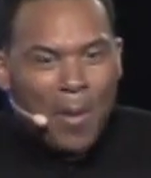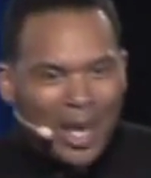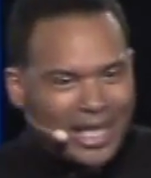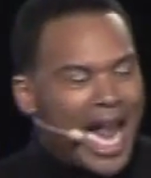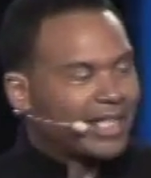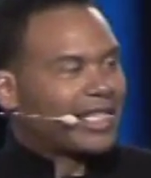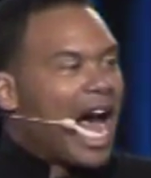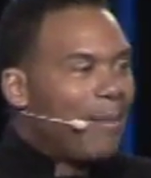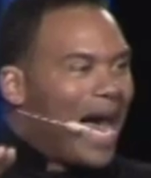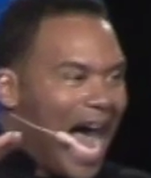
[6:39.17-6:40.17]
but there's
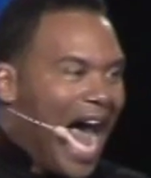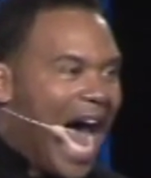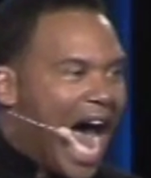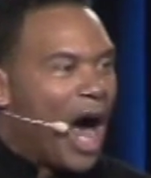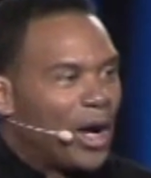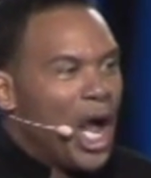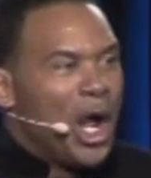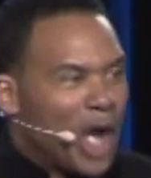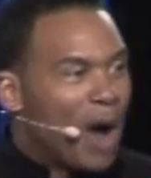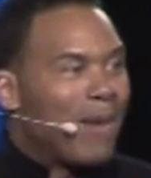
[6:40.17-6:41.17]
somehow
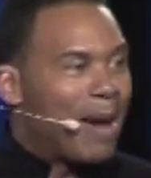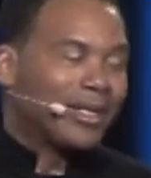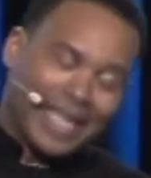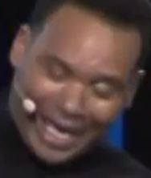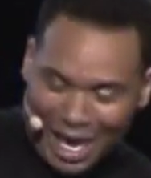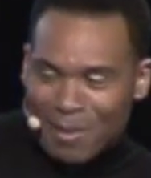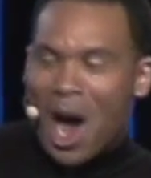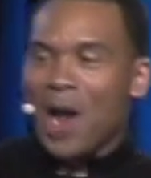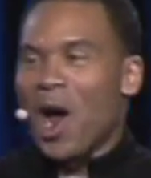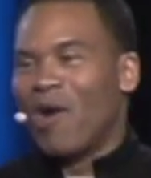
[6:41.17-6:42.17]
your mama said, come
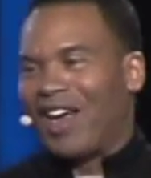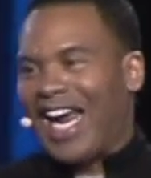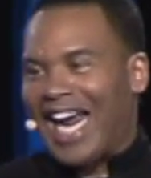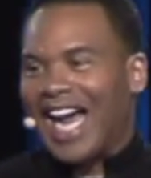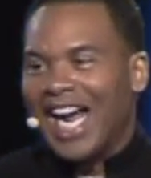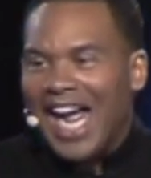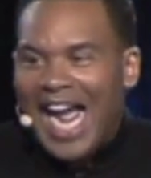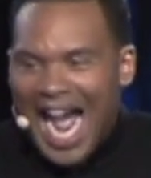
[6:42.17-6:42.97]
on over here,